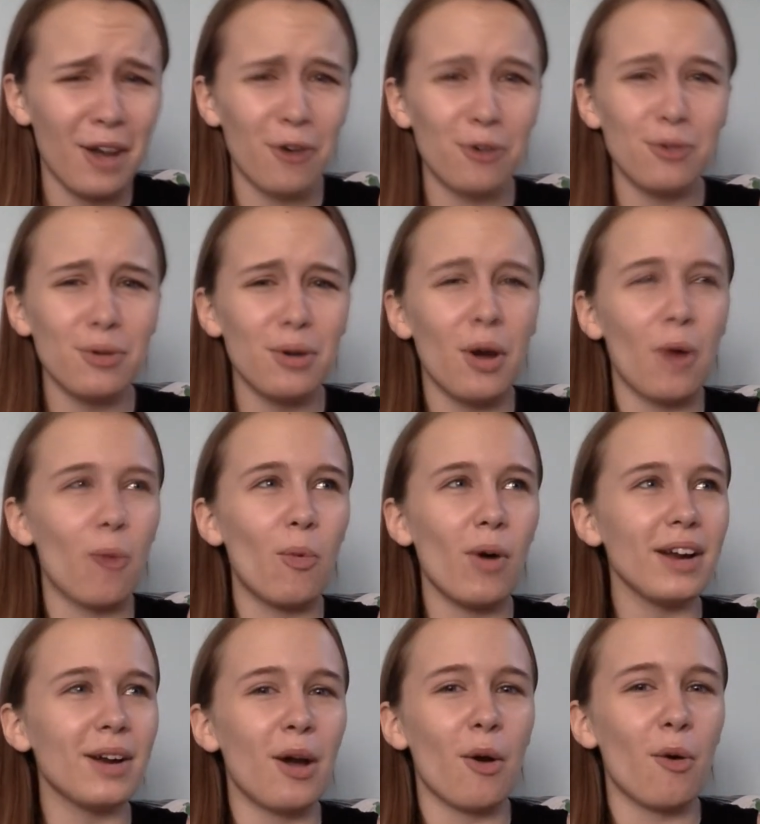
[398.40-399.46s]
Who,
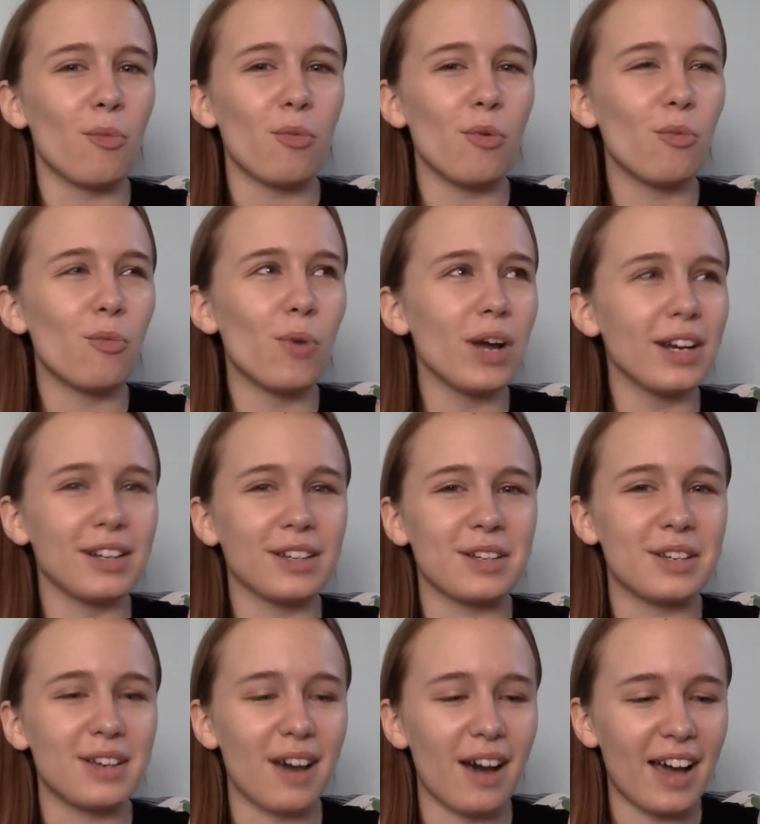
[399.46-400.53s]
what, what
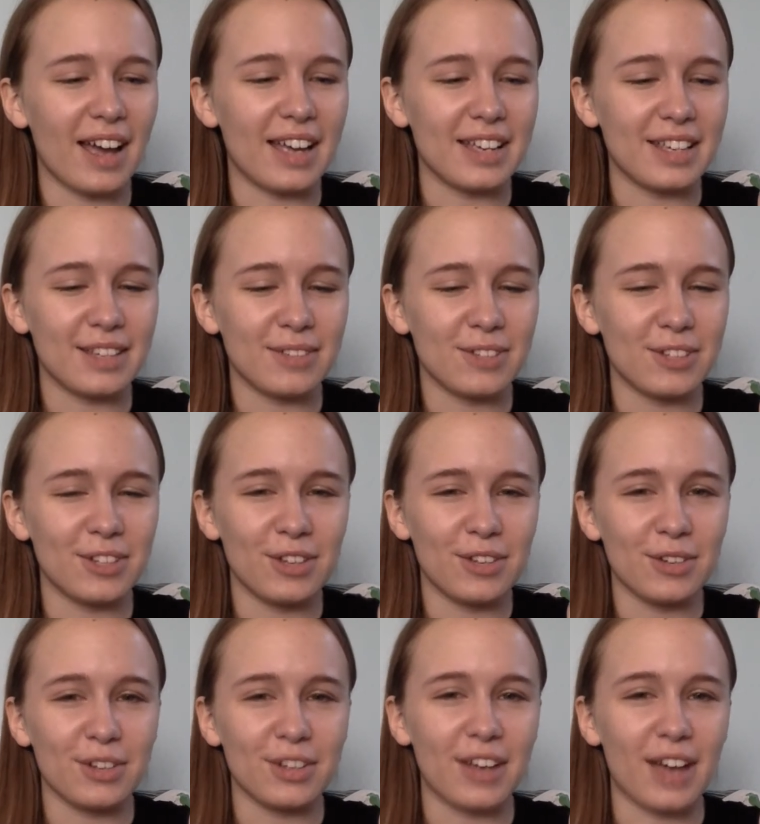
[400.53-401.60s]
guy gives
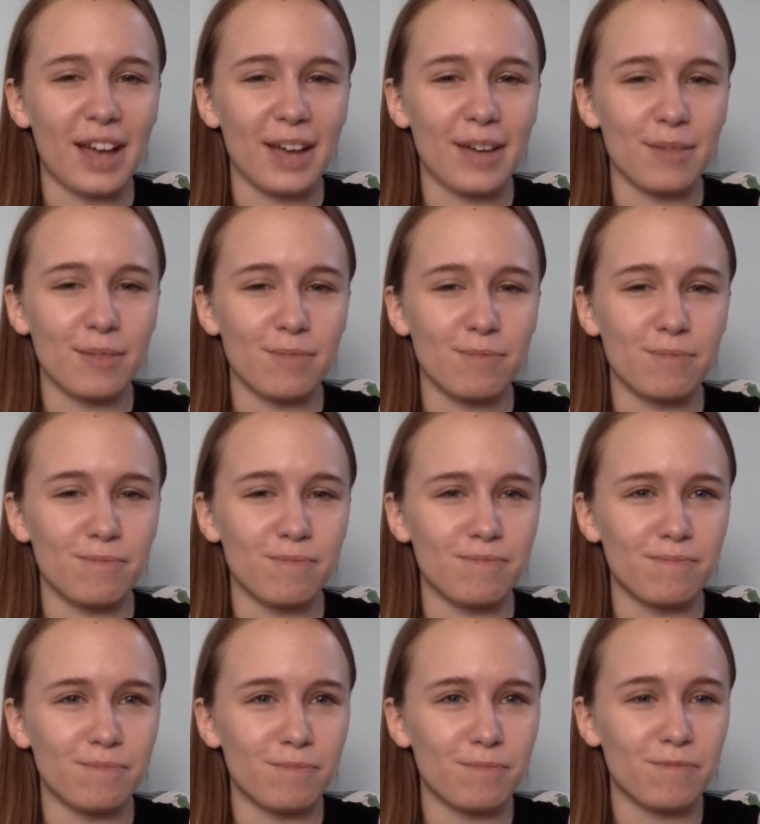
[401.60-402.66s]
another guy
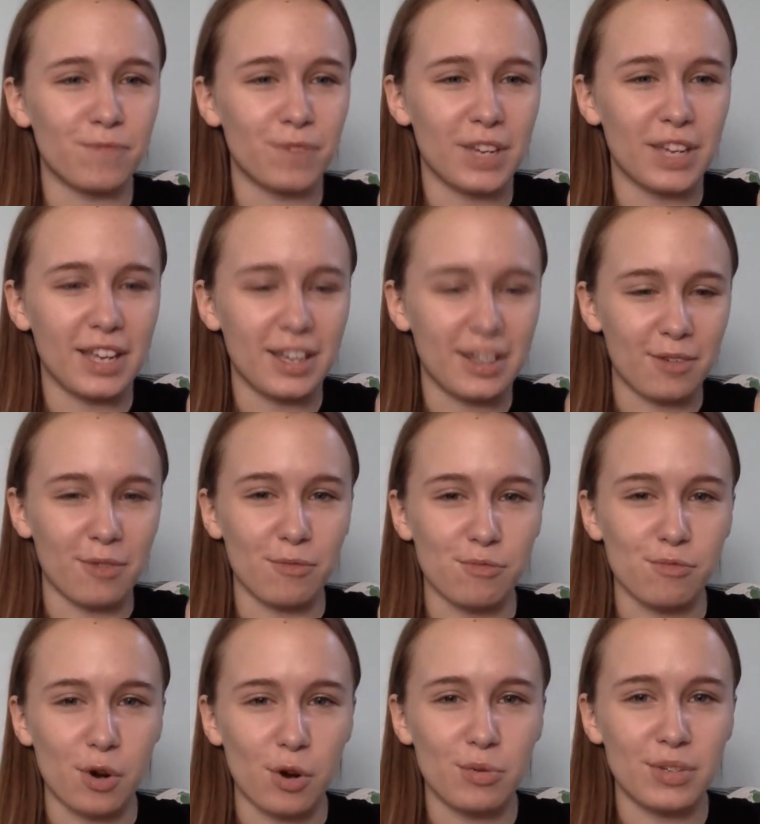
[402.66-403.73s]
freaking
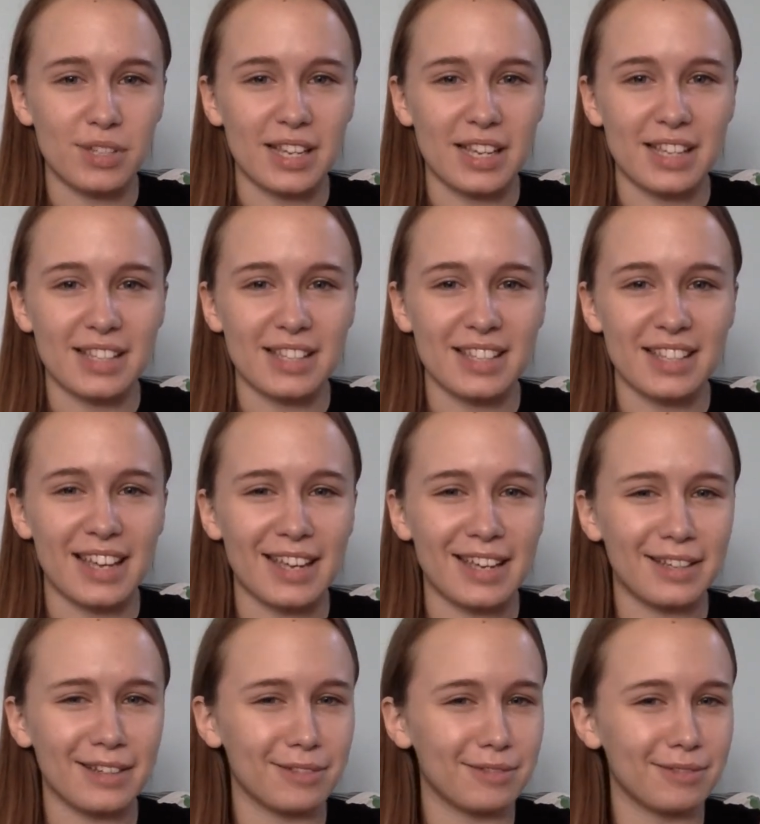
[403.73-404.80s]
roses? Like,
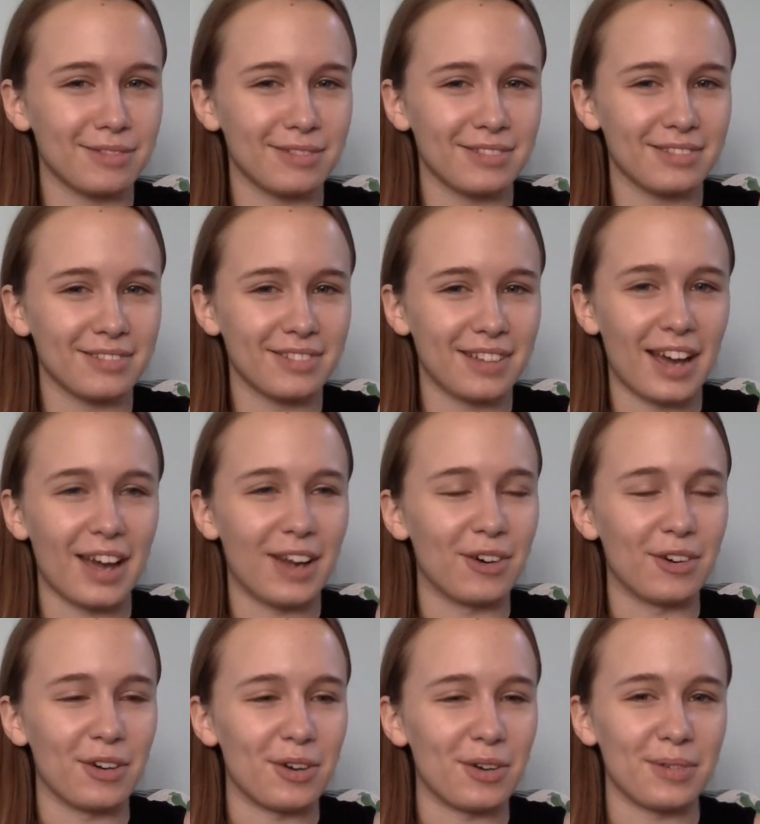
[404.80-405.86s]
I
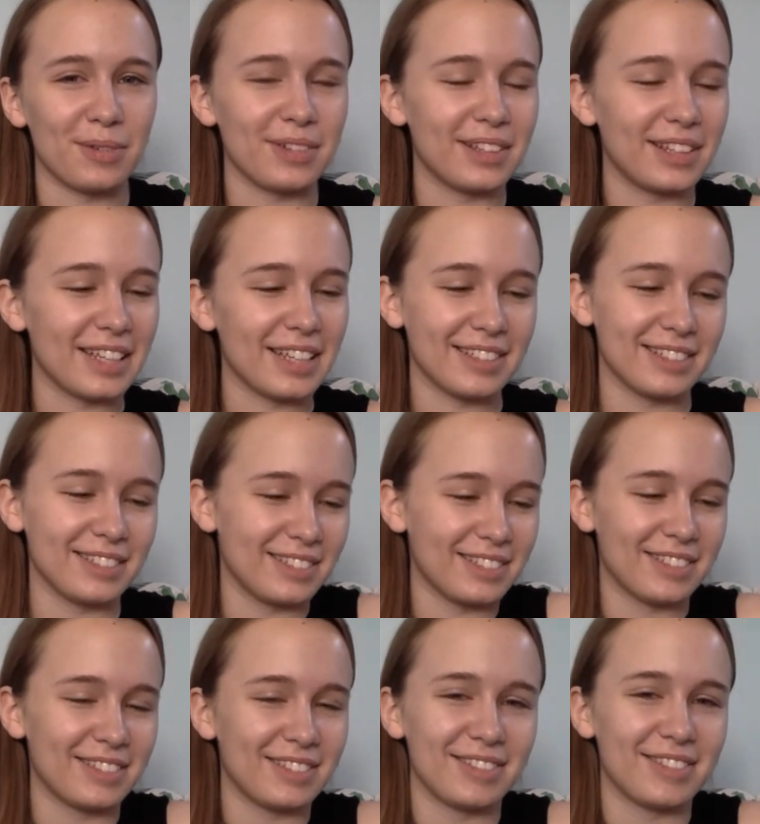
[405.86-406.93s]
don't know. Like,
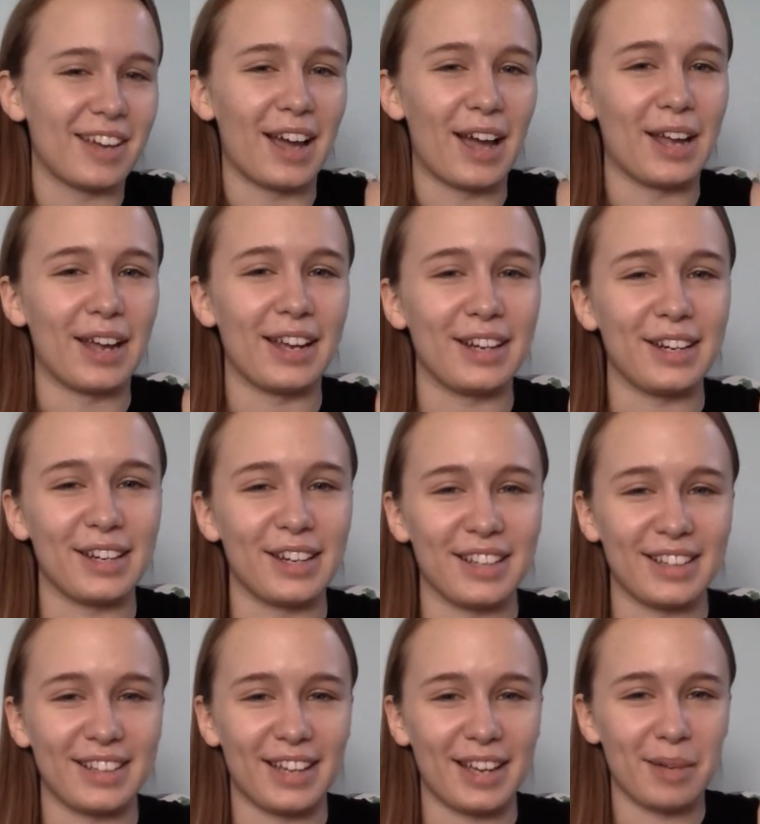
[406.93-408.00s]
I, I didn't
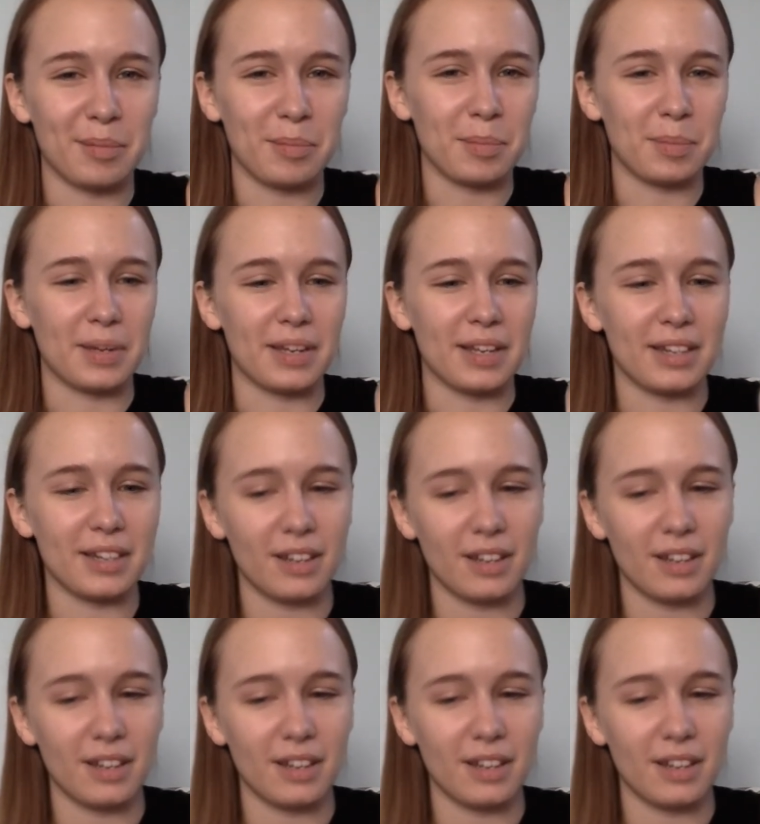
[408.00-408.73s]
get that, but